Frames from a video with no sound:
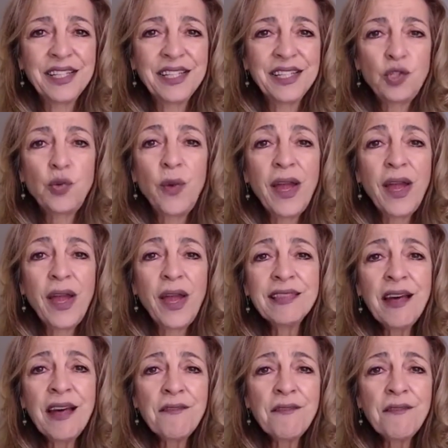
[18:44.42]
to a
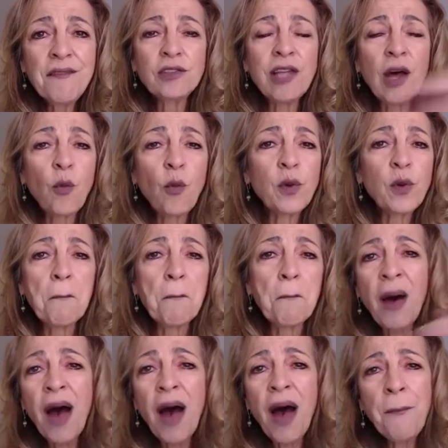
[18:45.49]
level that we
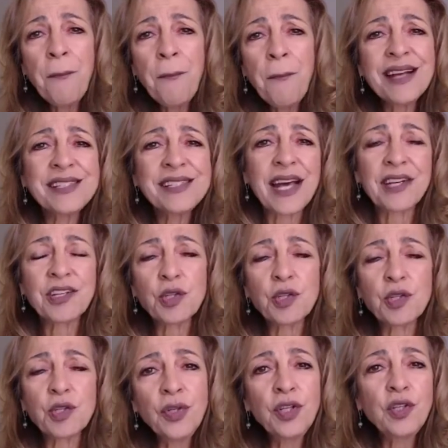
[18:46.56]
bypass that
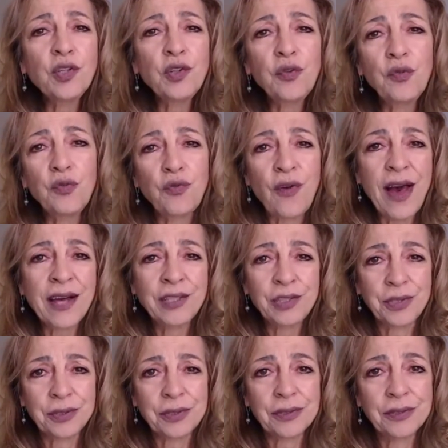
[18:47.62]
critical factor